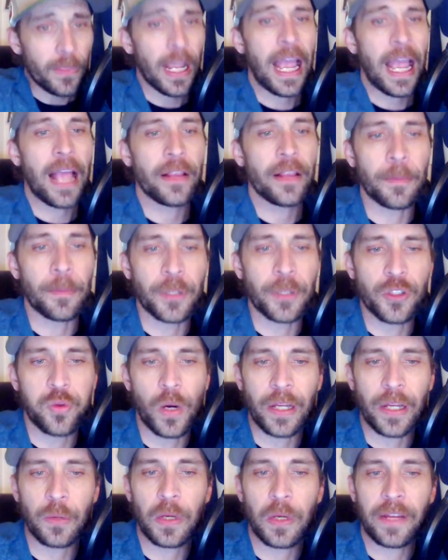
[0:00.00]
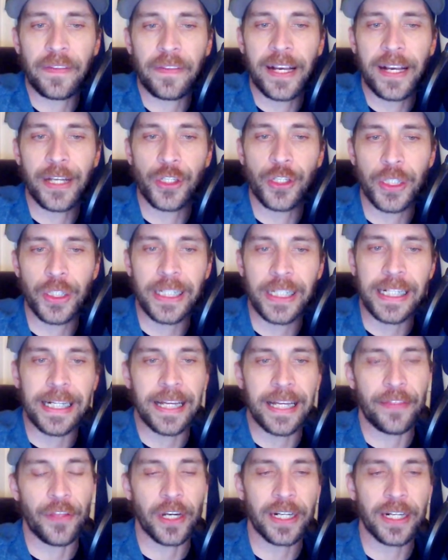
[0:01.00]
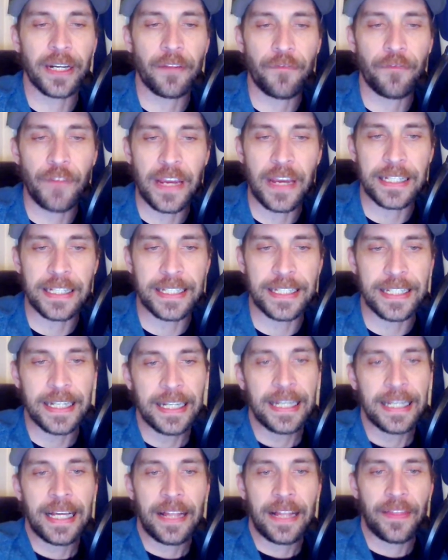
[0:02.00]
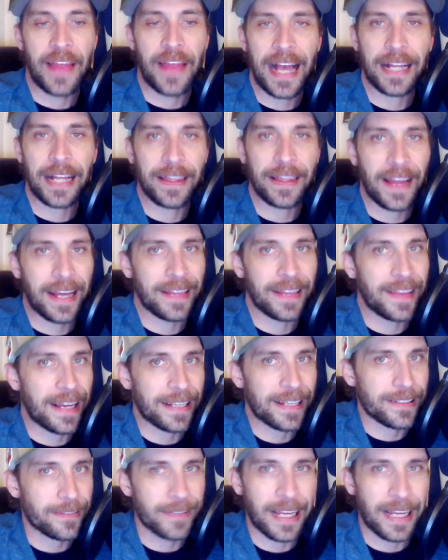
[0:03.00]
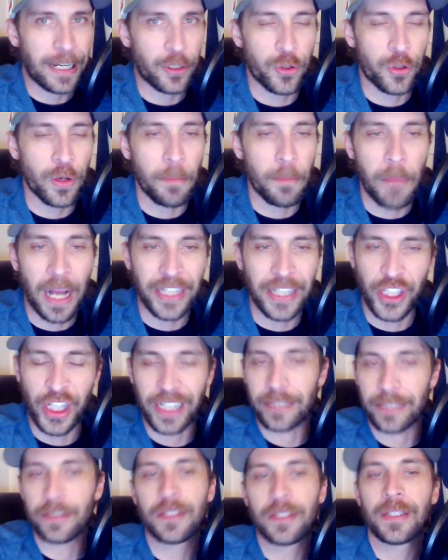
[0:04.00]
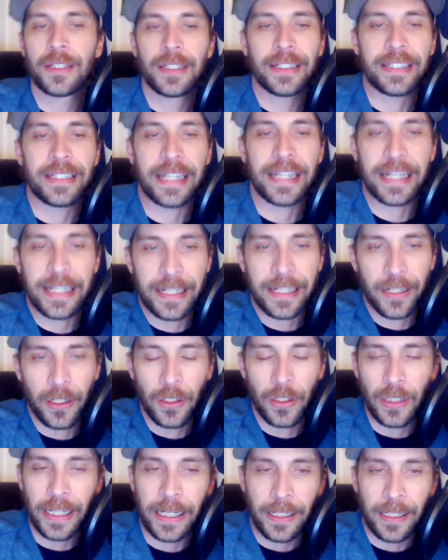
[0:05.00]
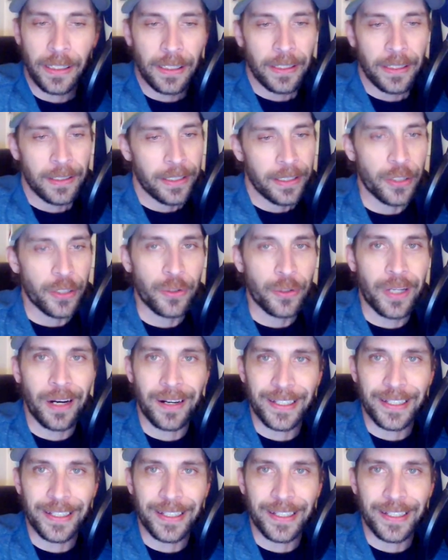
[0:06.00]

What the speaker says: number 21 in the country. They're going to face that curmudgeon, Danny Hurley. UConn